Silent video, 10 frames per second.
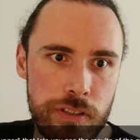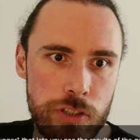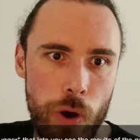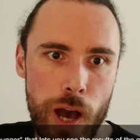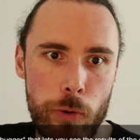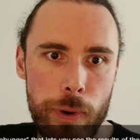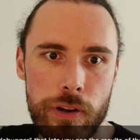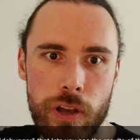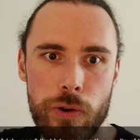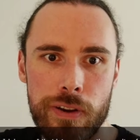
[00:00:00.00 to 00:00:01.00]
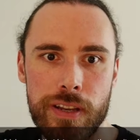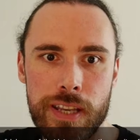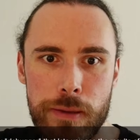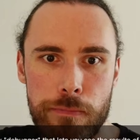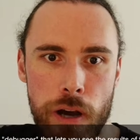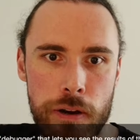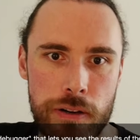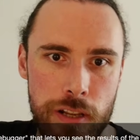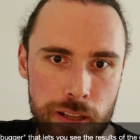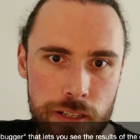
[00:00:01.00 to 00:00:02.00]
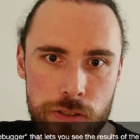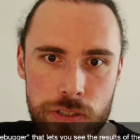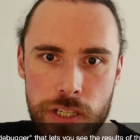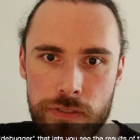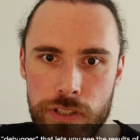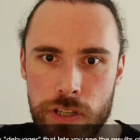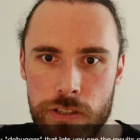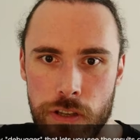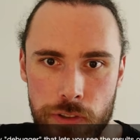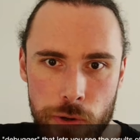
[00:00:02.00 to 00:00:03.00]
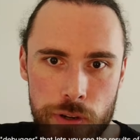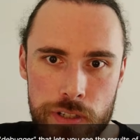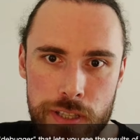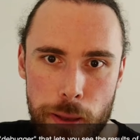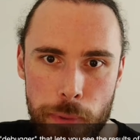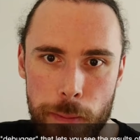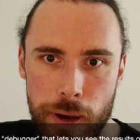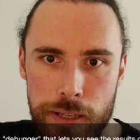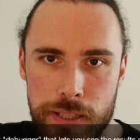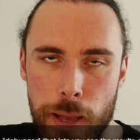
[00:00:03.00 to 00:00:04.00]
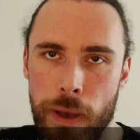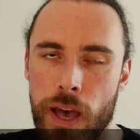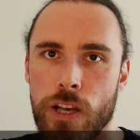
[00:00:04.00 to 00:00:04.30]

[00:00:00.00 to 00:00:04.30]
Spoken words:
So how about a query debugger that lets you see the results of the query step by step?